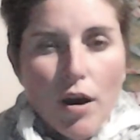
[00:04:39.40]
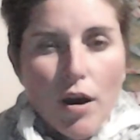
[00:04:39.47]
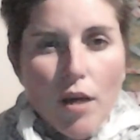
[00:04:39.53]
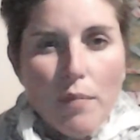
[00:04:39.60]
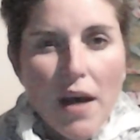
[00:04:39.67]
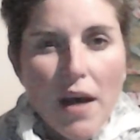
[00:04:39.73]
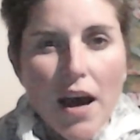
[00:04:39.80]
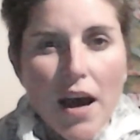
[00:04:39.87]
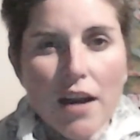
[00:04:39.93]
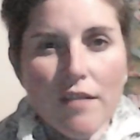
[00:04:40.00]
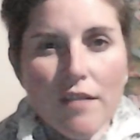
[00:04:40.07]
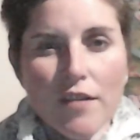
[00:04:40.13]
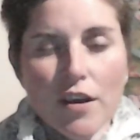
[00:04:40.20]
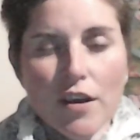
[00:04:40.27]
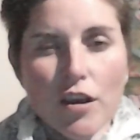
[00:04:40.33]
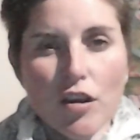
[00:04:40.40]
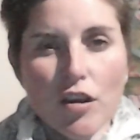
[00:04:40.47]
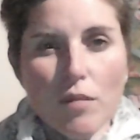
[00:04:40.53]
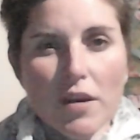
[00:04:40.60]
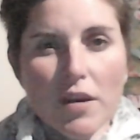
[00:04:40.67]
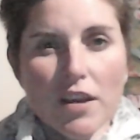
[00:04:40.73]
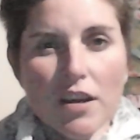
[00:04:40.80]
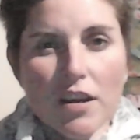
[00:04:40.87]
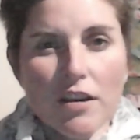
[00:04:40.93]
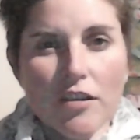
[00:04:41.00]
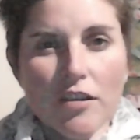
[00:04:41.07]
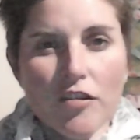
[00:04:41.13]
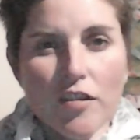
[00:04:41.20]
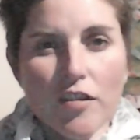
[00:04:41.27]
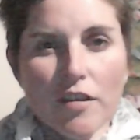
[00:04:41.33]
part of the human
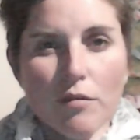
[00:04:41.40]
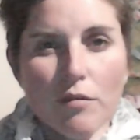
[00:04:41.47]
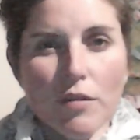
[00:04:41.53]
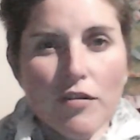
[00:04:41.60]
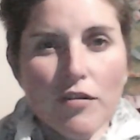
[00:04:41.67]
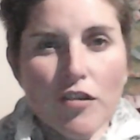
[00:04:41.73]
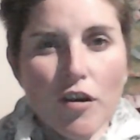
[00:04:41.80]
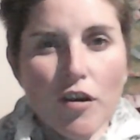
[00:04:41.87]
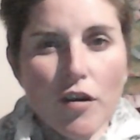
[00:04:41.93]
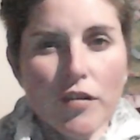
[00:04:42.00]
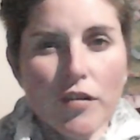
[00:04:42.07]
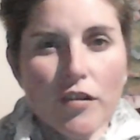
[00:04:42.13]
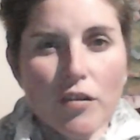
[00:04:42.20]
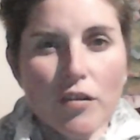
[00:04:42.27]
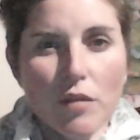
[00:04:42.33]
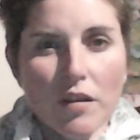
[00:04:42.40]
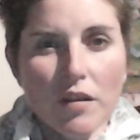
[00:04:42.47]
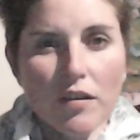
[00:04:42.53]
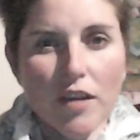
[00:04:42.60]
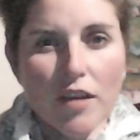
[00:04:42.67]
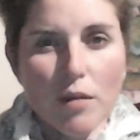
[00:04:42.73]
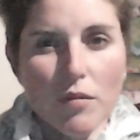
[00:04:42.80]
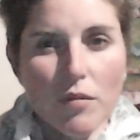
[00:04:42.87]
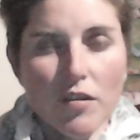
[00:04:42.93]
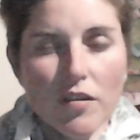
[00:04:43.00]
condition that we've chosen to accept.